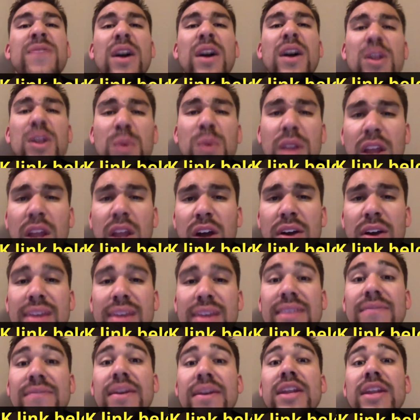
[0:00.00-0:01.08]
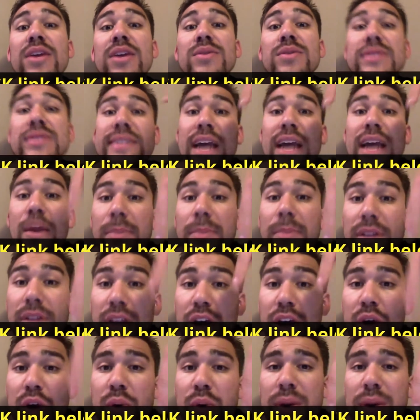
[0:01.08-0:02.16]
follow along in the videos down
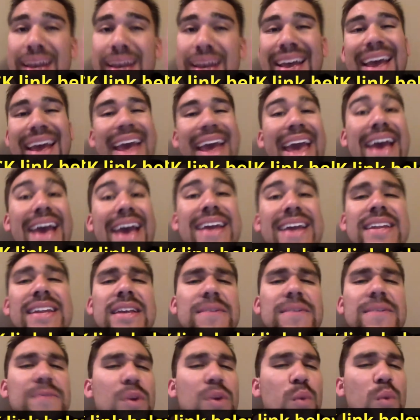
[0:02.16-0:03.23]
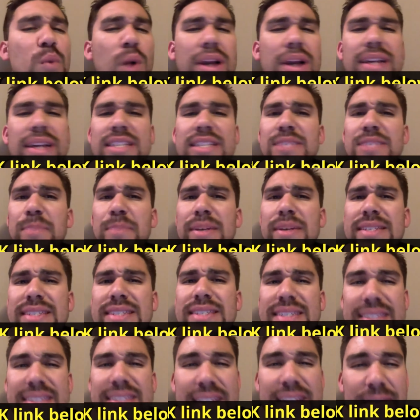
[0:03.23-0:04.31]
below, and if you want a
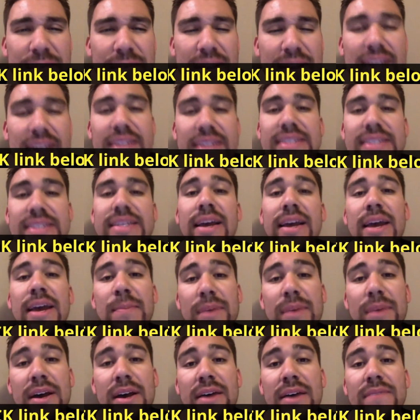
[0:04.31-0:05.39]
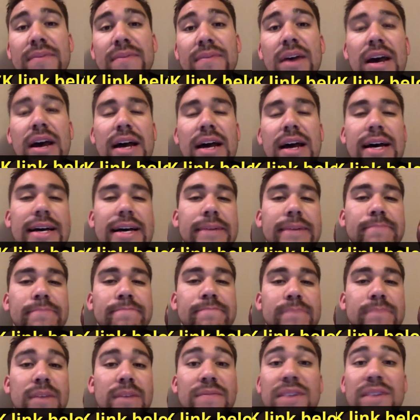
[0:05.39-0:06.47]
specific type of
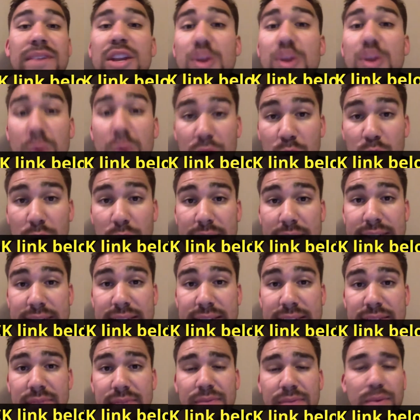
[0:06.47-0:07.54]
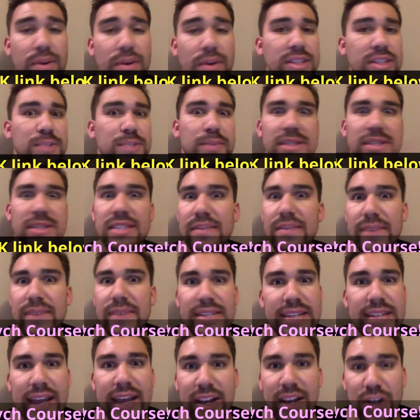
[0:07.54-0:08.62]
video request for a
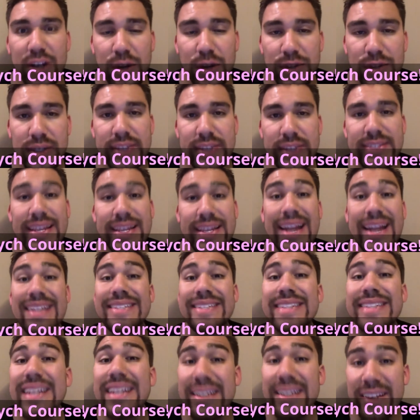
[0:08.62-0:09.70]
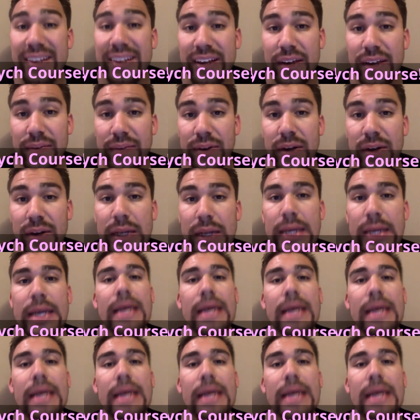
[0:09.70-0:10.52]
specific diagnosis that I didn't cover,